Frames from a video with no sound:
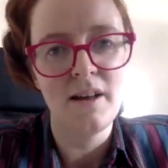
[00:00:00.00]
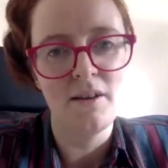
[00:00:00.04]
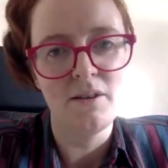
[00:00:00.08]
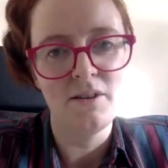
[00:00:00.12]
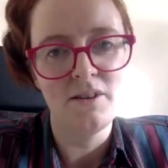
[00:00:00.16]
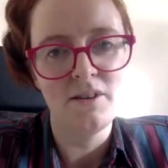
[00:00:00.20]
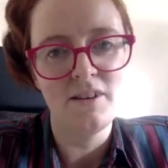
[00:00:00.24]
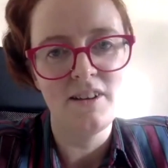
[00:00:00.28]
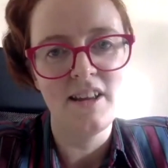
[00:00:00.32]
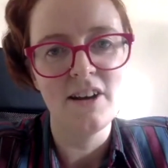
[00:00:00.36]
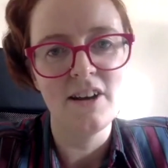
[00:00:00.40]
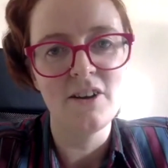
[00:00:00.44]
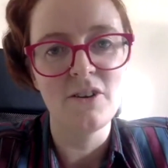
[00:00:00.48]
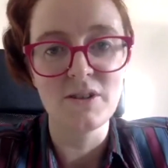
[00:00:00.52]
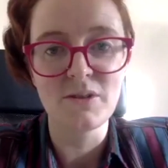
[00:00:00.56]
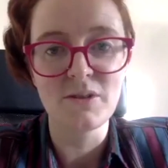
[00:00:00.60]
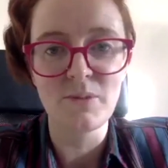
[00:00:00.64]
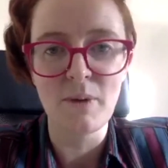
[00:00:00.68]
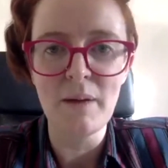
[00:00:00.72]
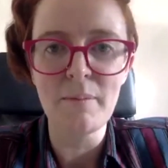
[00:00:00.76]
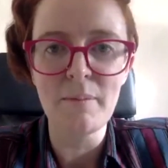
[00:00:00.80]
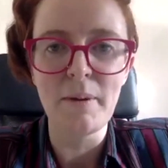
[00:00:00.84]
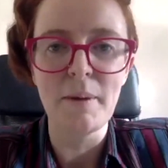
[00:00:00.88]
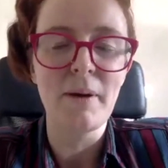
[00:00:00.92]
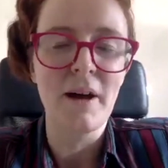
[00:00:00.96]
here as
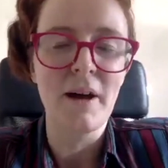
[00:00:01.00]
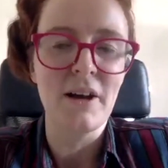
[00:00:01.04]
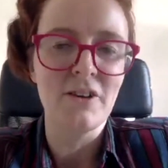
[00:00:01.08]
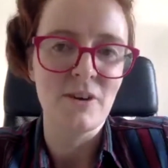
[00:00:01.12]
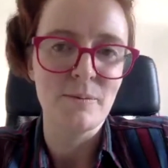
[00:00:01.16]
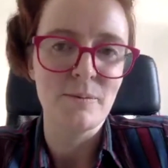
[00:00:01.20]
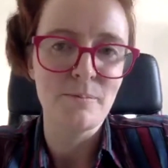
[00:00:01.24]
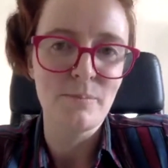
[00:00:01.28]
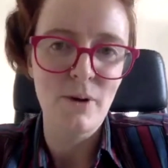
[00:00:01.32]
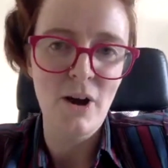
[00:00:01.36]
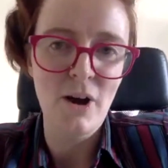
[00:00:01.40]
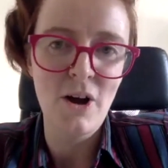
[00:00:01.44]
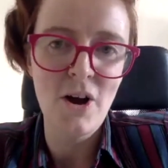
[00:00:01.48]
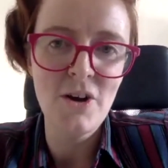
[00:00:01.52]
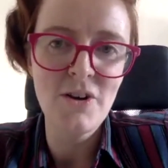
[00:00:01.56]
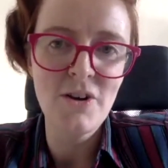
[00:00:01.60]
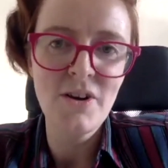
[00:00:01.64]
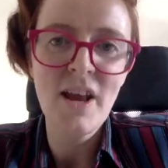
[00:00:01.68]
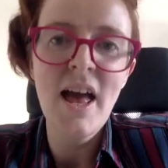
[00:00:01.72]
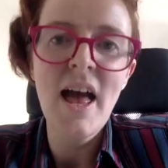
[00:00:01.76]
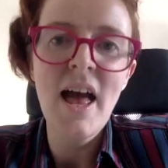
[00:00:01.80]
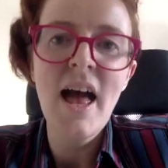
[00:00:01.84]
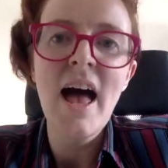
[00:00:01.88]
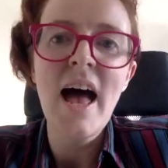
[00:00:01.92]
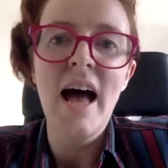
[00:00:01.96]
well by Patrick Brown
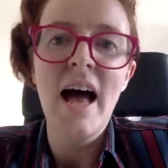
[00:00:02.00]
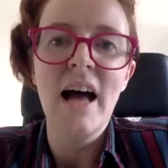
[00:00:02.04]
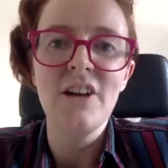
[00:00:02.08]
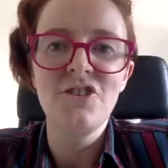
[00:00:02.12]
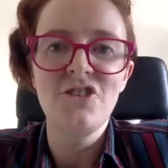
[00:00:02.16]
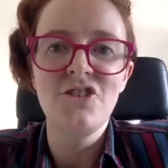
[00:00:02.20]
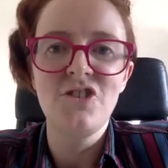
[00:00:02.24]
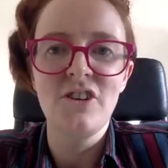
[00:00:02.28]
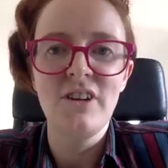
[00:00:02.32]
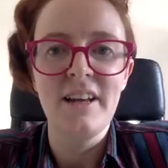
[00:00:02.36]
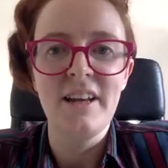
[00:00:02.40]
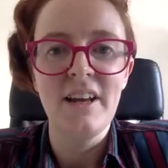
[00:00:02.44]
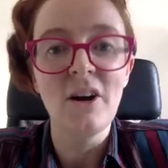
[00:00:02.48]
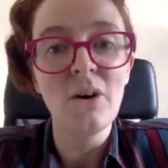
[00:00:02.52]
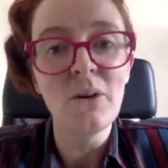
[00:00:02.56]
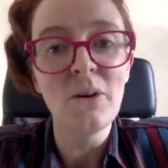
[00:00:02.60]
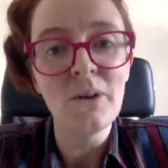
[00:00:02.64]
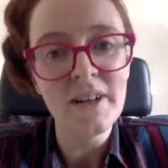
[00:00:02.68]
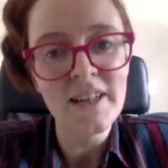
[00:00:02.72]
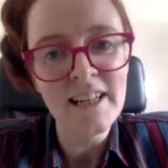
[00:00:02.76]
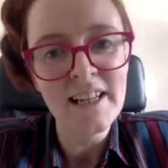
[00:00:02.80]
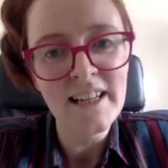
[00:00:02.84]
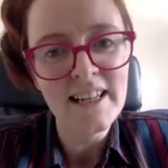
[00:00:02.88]
and Julie Hoey,